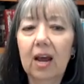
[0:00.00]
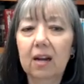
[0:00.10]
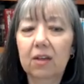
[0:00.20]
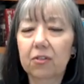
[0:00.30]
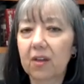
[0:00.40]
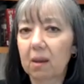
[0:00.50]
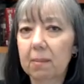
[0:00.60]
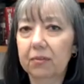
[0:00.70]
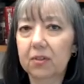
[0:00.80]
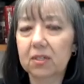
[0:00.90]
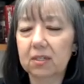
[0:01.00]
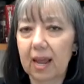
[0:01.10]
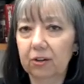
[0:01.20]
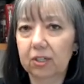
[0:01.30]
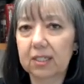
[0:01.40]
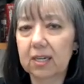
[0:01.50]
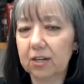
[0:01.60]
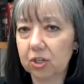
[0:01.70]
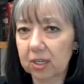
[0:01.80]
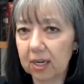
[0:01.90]
Another thing about the standard
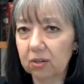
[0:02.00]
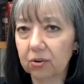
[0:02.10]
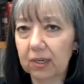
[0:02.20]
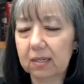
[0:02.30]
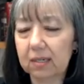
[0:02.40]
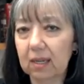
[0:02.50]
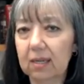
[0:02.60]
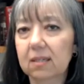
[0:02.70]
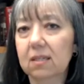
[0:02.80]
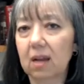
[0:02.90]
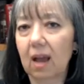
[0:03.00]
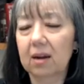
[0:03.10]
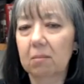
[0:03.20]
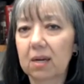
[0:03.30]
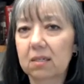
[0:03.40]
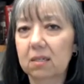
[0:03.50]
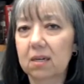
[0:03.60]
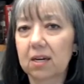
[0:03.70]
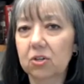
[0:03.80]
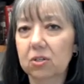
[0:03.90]
deduction increasing is that itemized
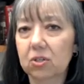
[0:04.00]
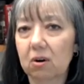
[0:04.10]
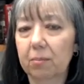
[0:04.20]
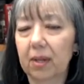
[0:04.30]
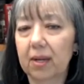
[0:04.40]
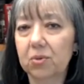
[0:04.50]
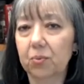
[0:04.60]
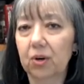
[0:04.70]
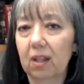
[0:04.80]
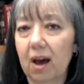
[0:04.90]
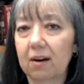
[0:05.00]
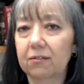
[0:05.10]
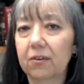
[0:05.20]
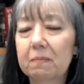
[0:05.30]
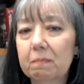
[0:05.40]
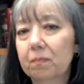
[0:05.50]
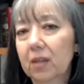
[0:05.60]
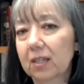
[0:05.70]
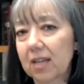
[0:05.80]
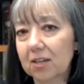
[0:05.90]
deductions are a place where a lot of
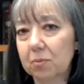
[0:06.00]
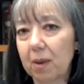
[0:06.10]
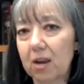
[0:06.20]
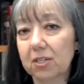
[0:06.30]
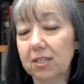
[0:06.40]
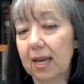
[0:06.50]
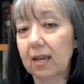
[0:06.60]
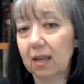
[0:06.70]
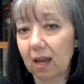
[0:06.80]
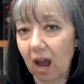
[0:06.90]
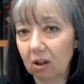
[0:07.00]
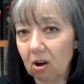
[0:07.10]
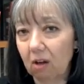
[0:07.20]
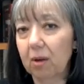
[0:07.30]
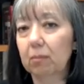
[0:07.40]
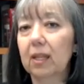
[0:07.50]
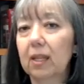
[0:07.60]
taxpayers take, I'll call them